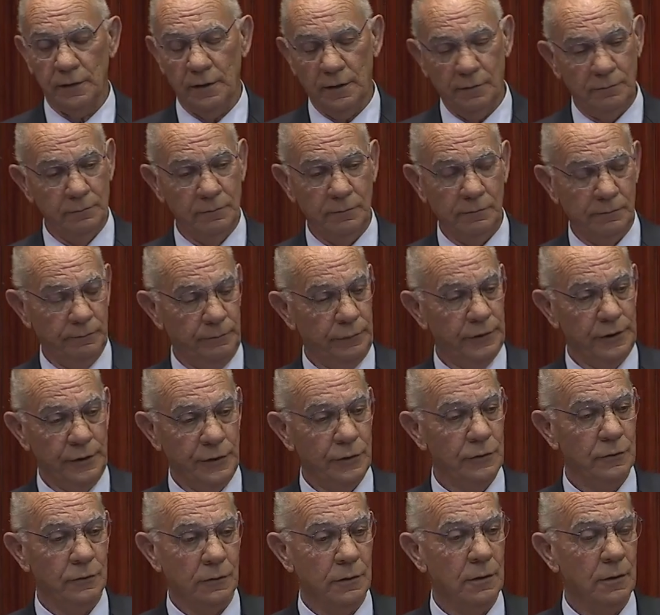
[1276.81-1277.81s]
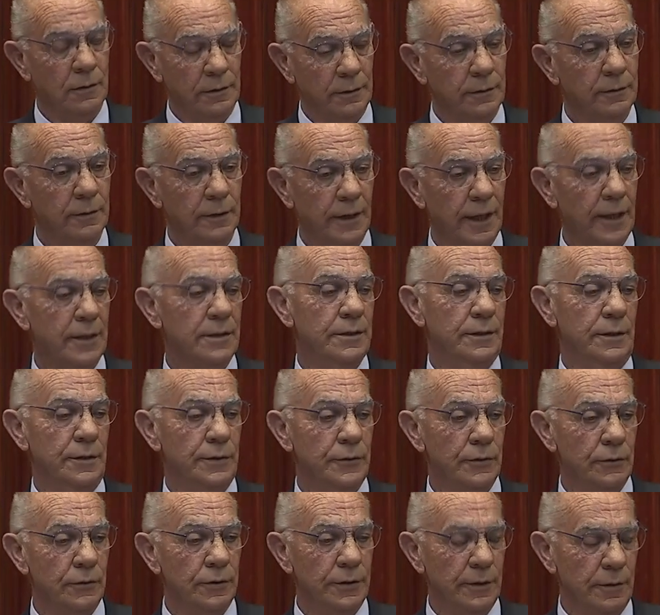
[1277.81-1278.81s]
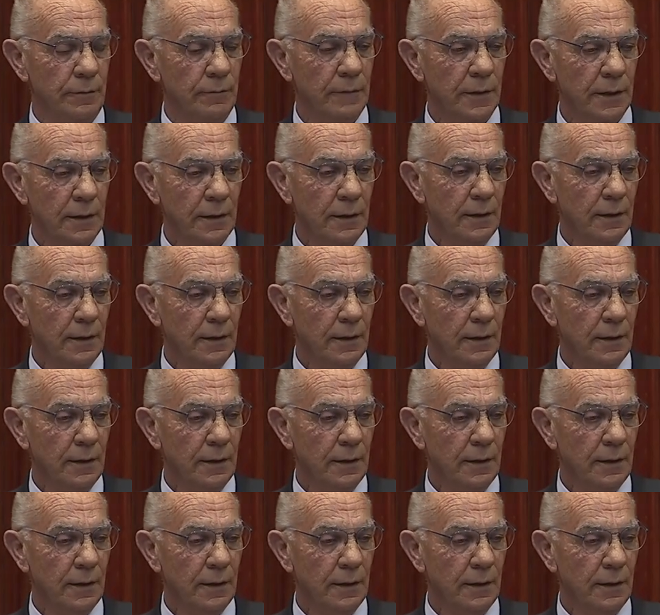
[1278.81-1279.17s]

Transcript: and I'm pretty sure Colin actually enjoyed them.